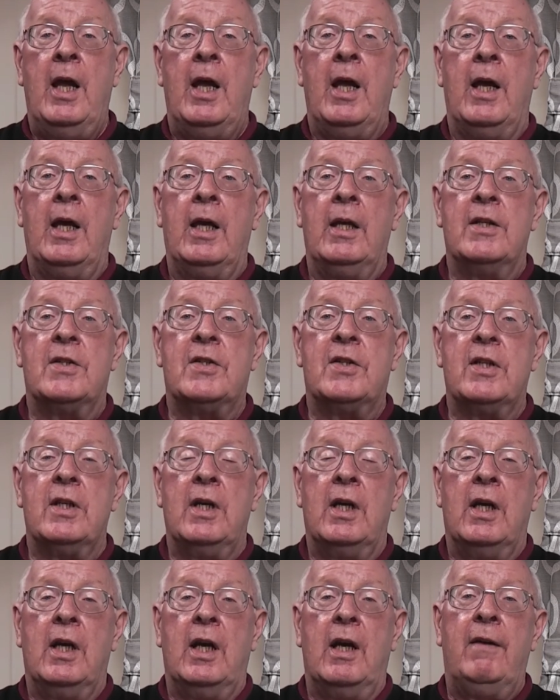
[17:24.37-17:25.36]

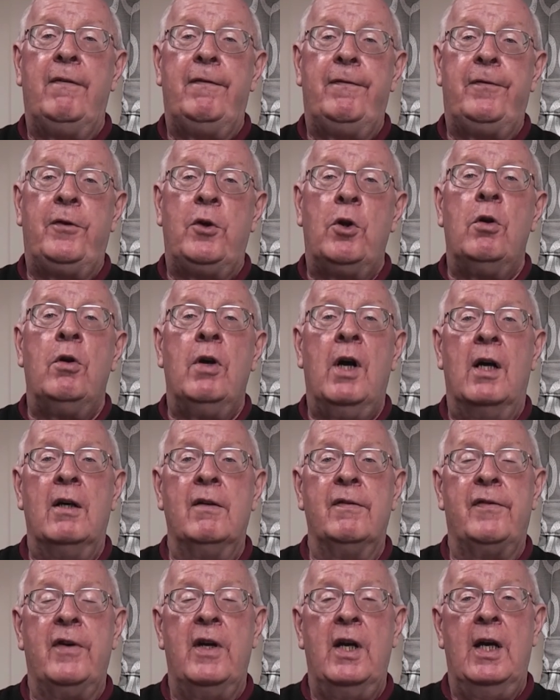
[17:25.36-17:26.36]
If you
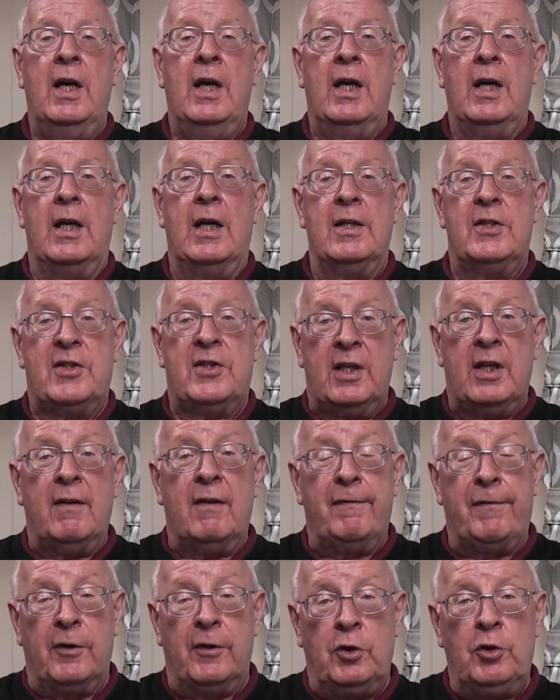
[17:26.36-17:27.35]
have a sticker
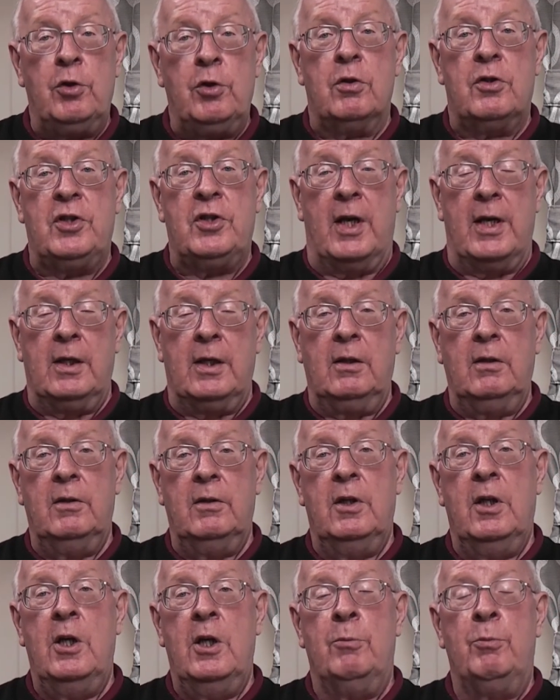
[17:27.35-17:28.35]
for your channel,
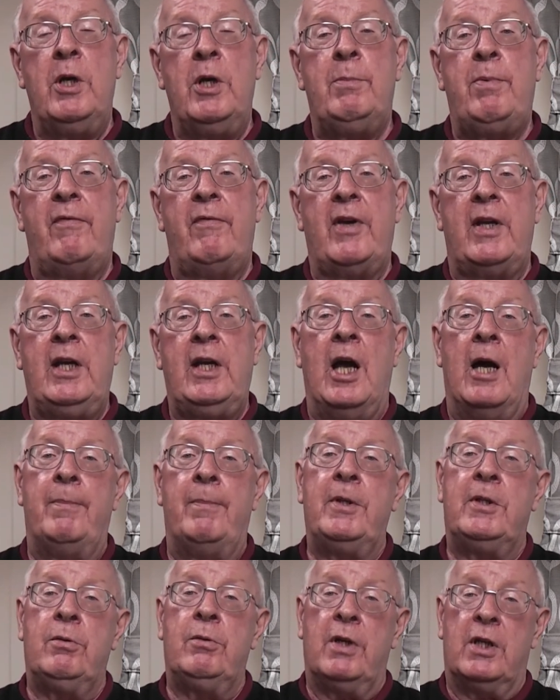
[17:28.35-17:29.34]
we'd be very
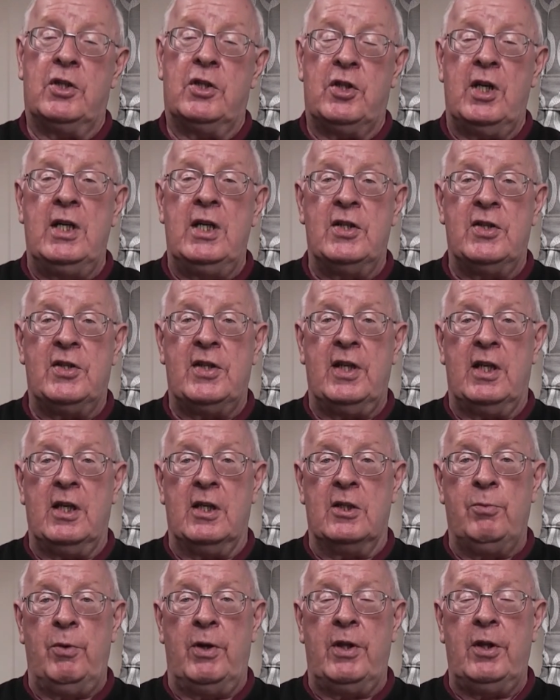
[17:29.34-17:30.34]
happy to exchange
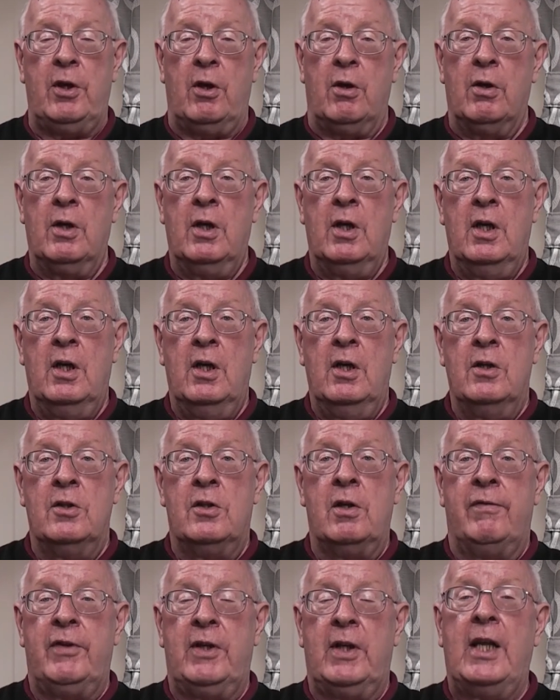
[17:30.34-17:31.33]
stickers with you.
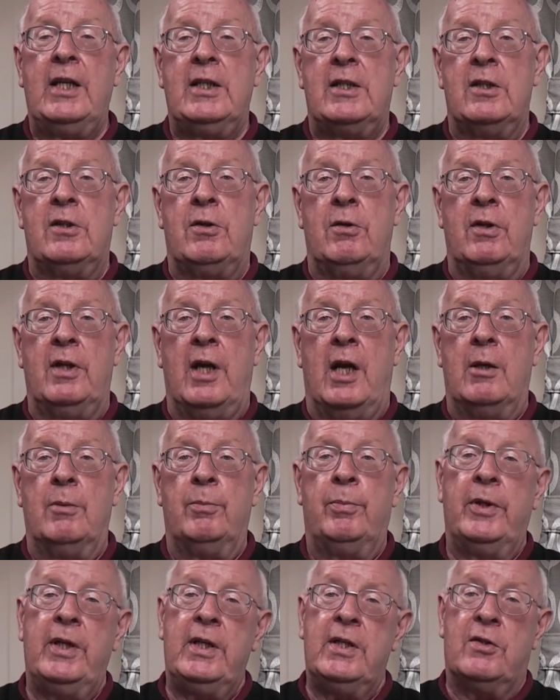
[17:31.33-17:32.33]
So if you'd like to do that,
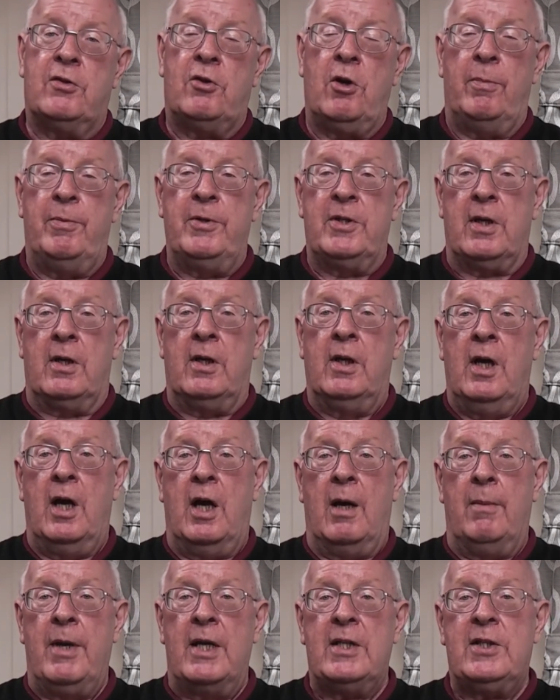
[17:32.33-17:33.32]
please drop us a
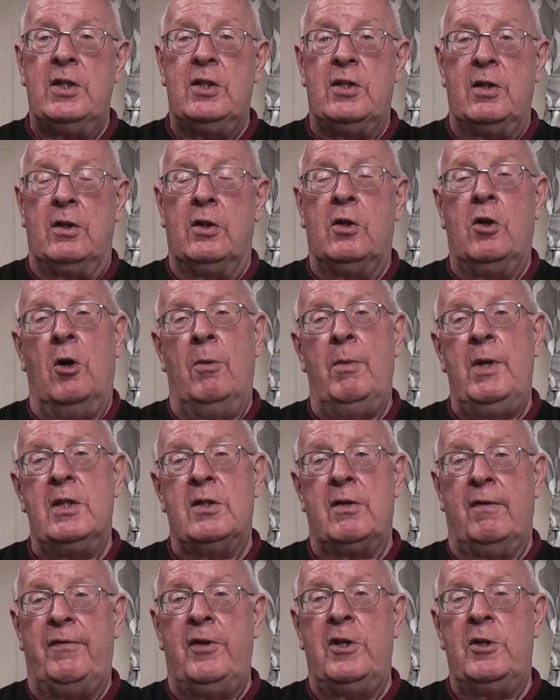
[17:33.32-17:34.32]
message in the
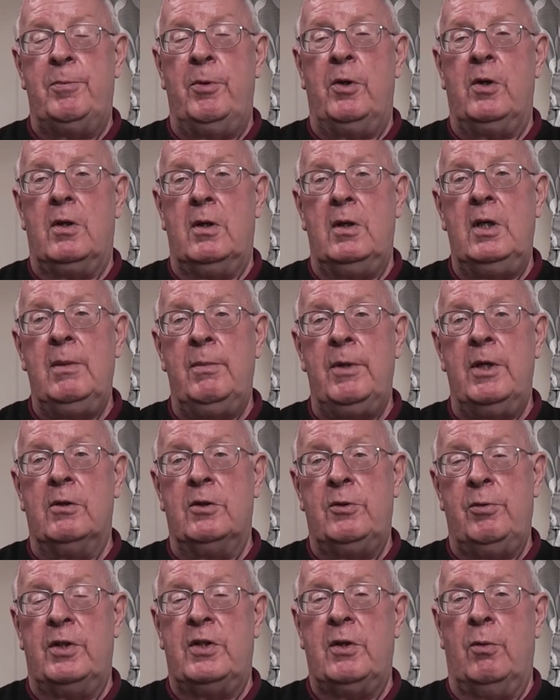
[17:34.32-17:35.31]
comments, or Facebook, email,
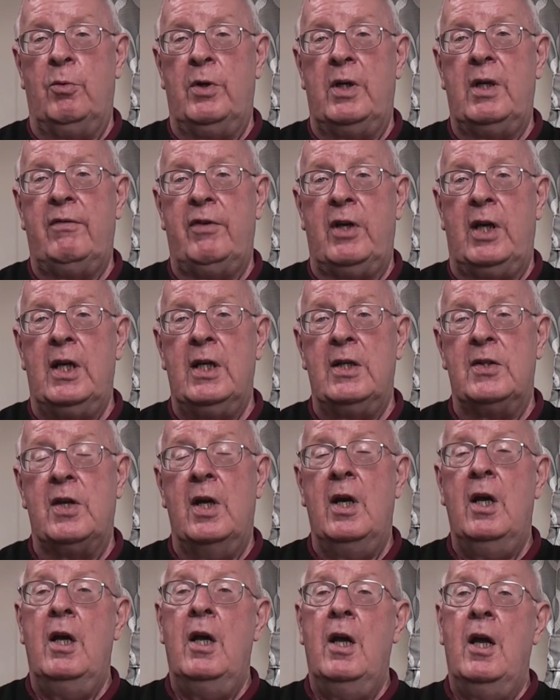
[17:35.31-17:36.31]
Twitter, whatever it is,
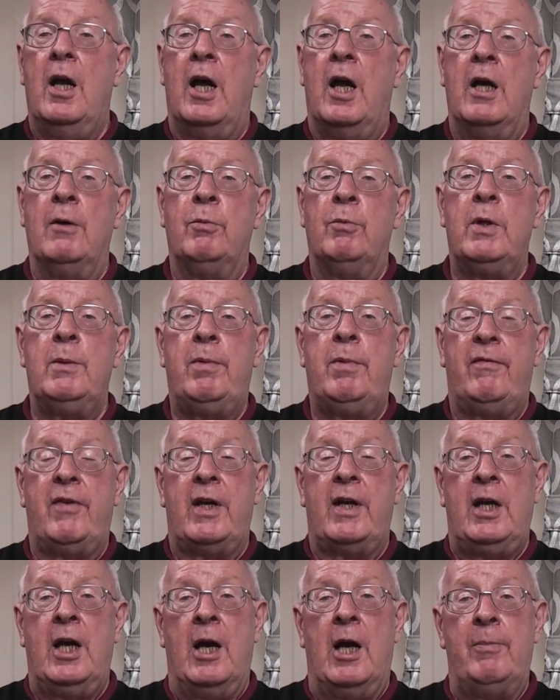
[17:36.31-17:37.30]
and we'd be
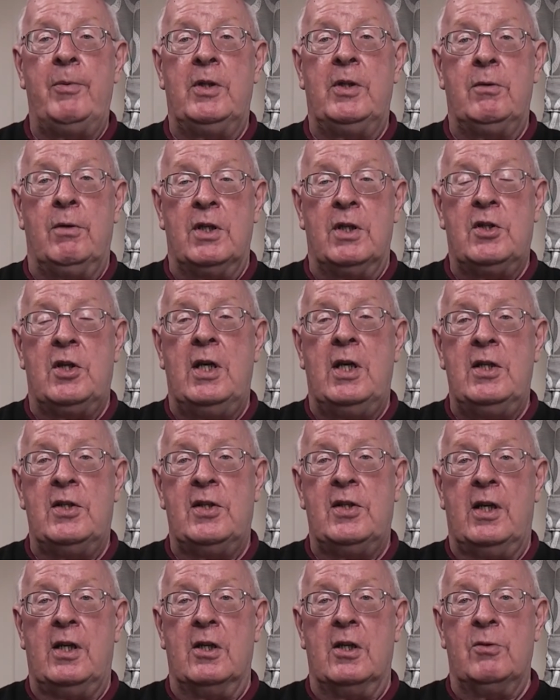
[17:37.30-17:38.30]
very happy to exchange
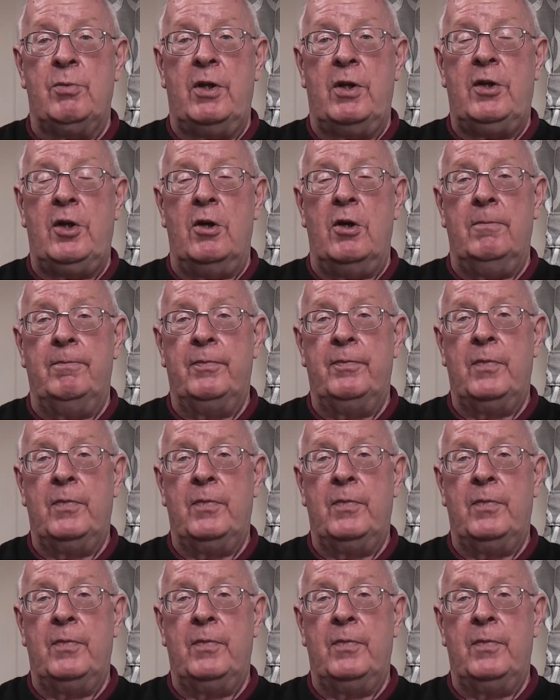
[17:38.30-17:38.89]
stickers with you.